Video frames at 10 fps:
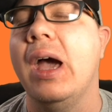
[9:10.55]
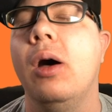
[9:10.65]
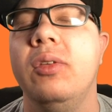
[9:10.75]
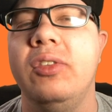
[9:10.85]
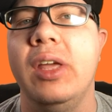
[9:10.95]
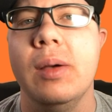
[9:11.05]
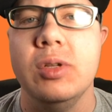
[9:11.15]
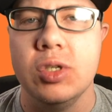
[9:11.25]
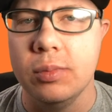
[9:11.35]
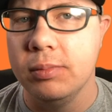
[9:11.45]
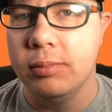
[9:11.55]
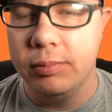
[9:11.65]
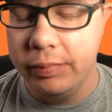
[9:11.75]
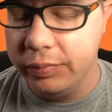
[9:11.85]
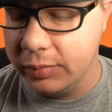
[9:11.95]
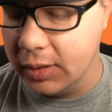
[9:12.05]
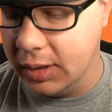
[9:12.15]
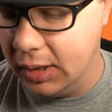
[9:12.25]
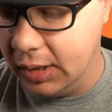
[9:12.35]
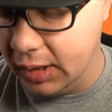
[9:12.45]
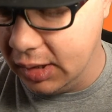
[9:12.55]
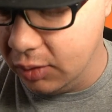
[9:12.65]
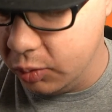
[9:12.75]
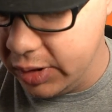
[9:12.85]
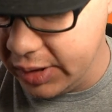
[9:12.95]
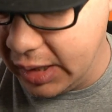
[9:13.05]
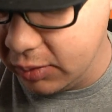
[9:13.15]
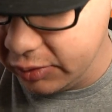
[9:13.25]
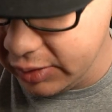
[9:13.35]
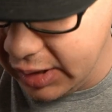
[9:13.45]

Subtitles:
out-damage them with Iris and